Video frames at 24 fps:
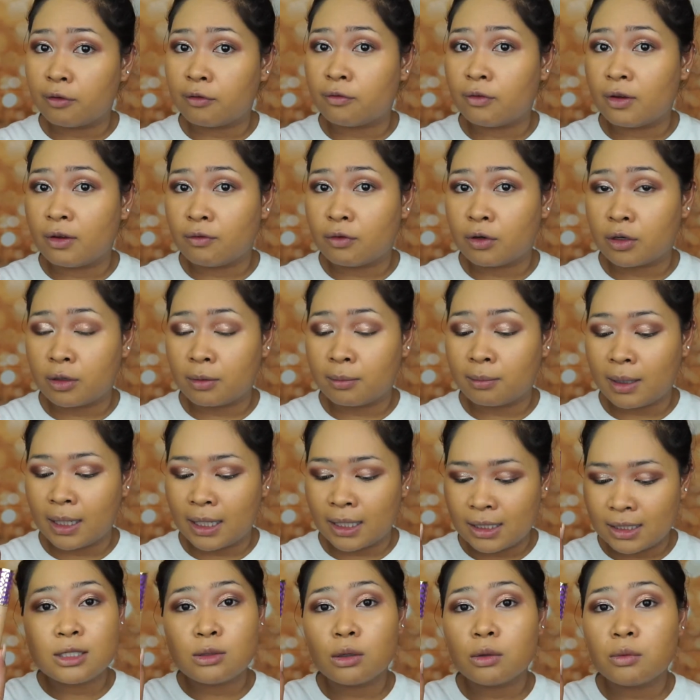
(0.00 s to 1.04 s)
favorite of
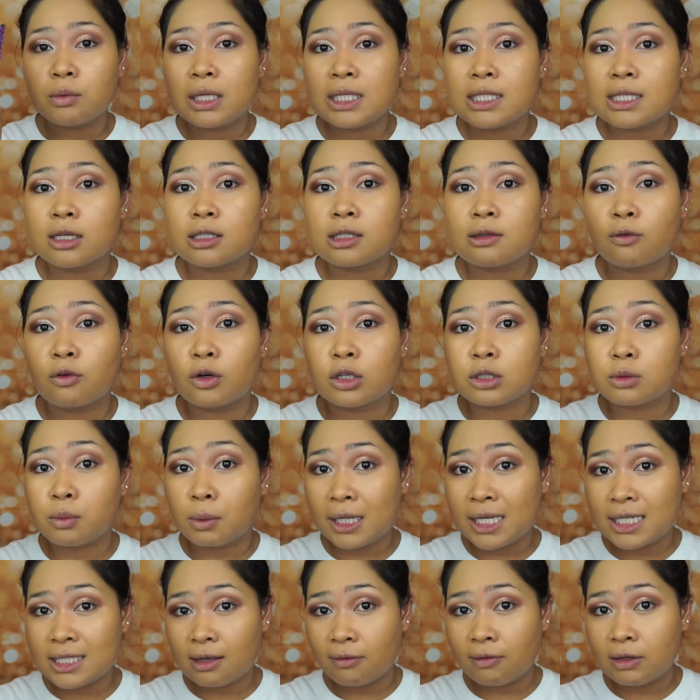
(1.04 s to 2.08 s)
mine. This one retails for
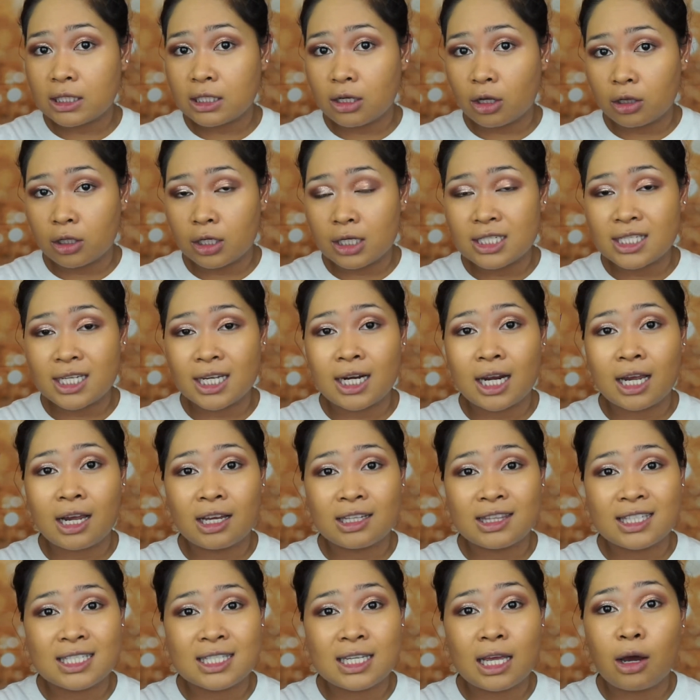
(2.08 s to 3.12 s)
$27, and I
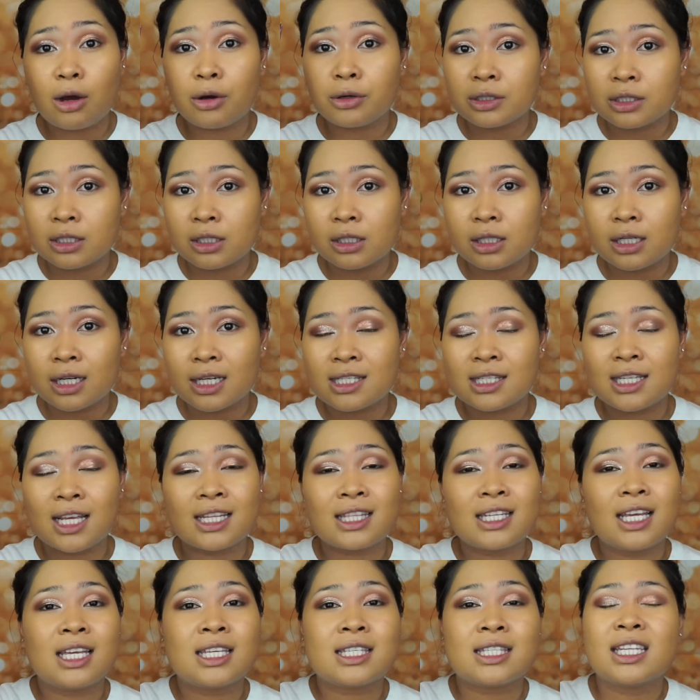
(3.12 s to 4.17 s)
got this at Ulta because that
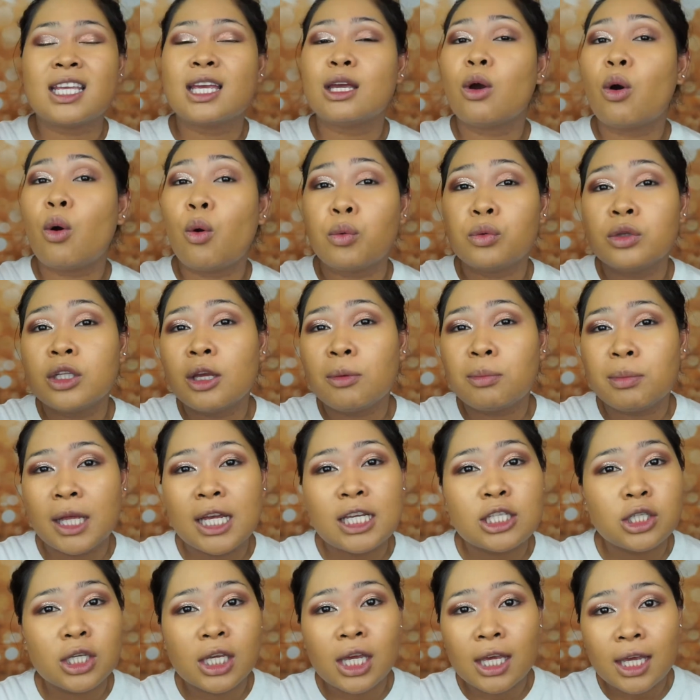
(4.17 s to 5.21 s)
is the only
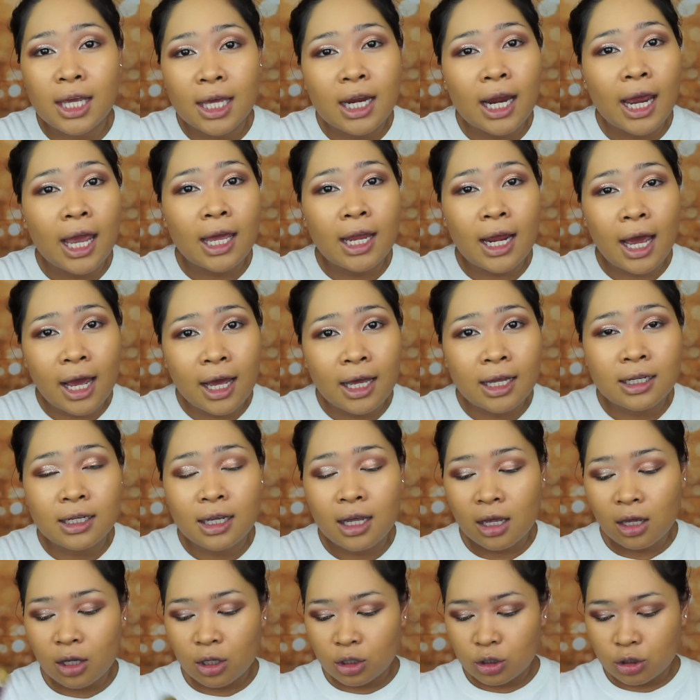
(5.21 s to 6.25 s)
place you can get it at.
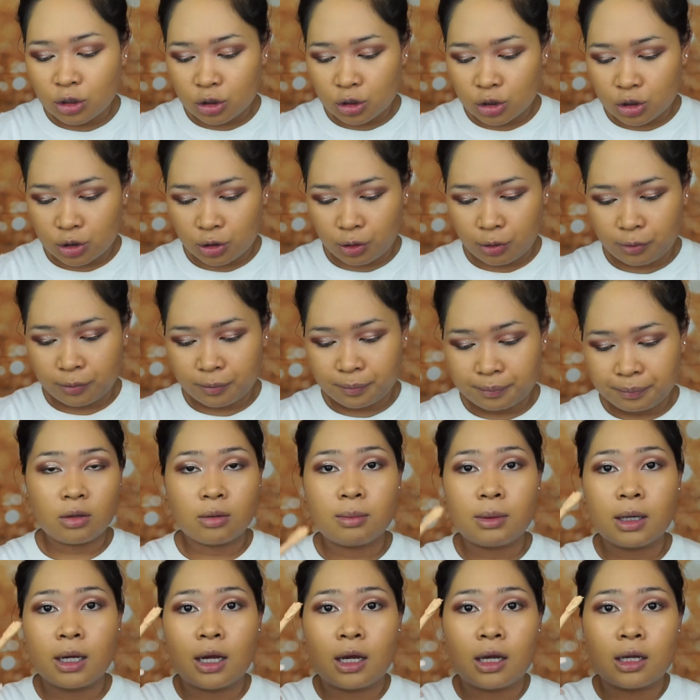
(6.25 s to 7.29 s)
So, oh
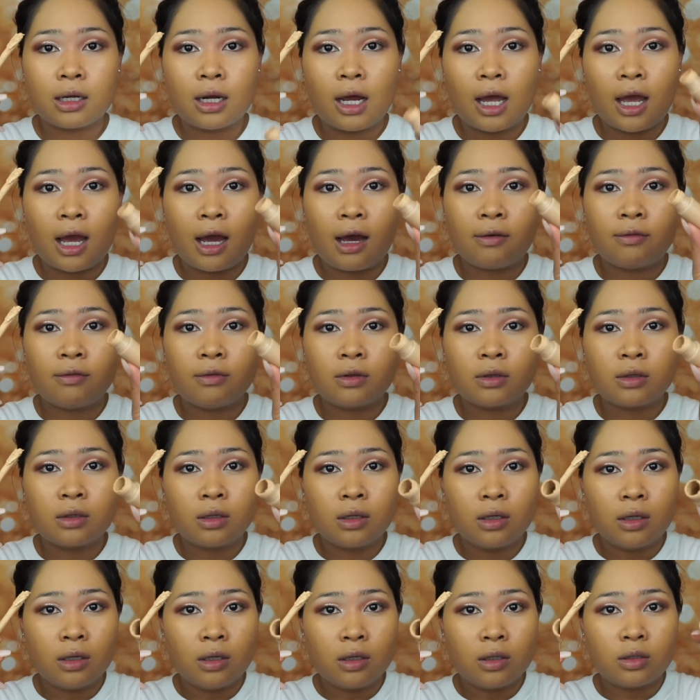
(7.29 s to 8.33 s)
my god, I have
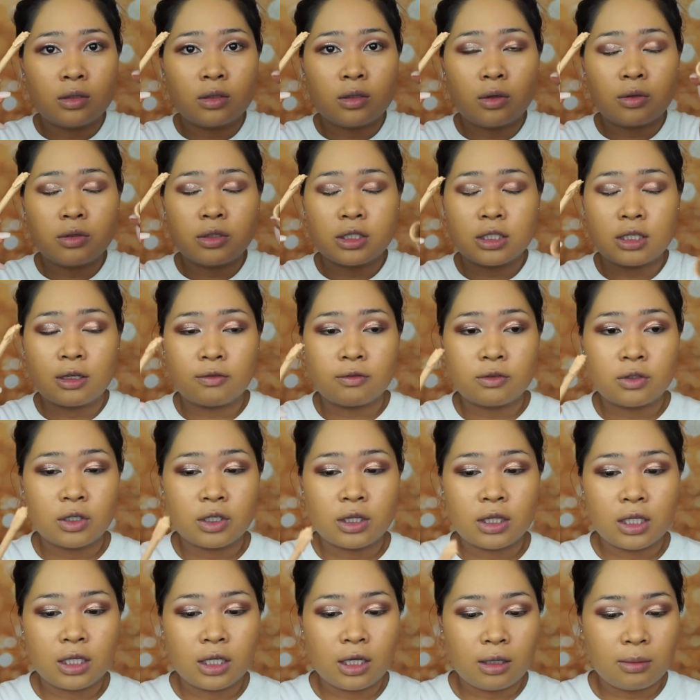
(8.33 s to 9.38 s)
no sifter
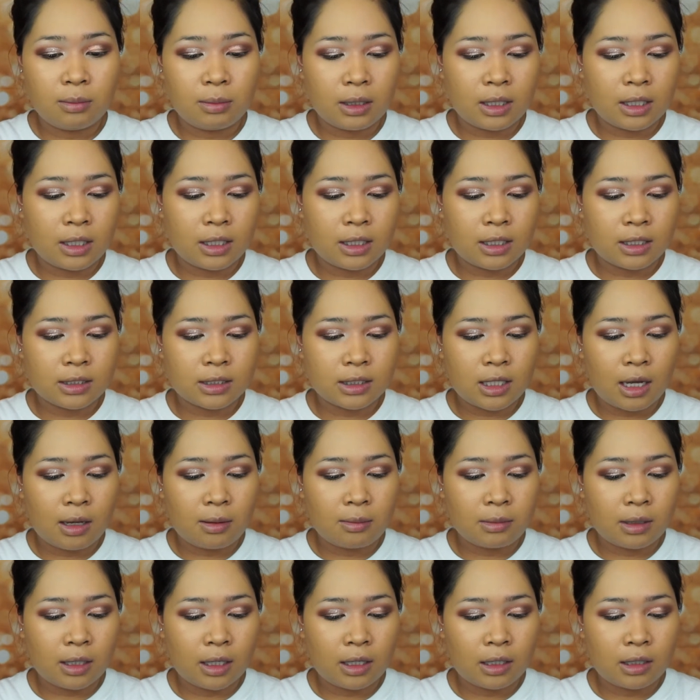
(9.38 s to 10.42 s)
thingy because I'm
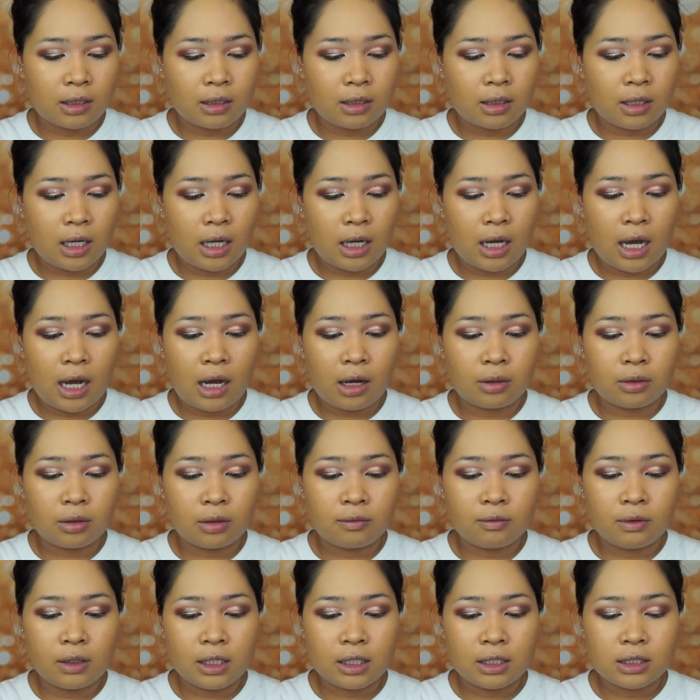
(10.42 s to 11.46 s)
like out
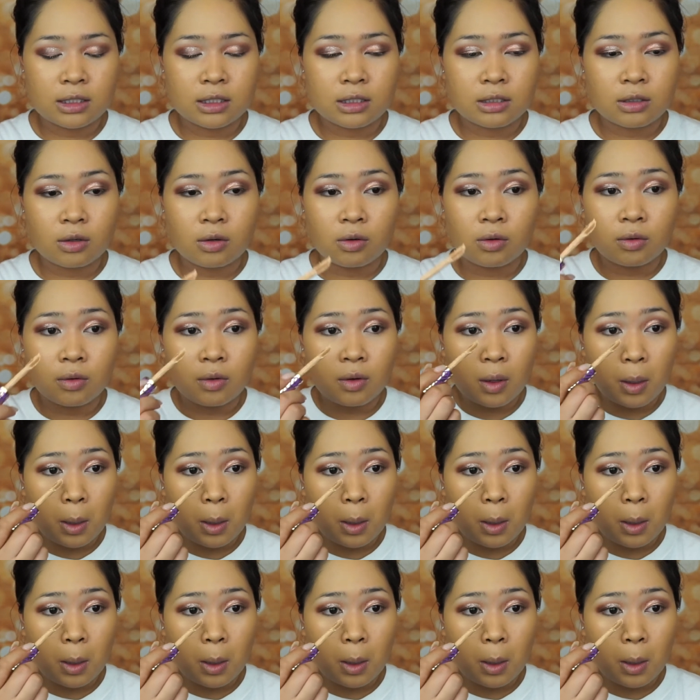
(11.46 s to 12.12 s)
of this. So,